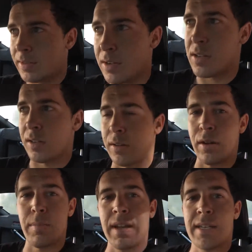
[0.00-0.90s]
Just a
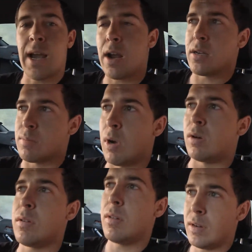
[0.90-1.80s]
little bit of tire
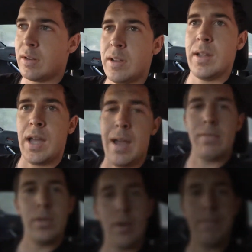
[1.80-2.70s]
smoke. Have a little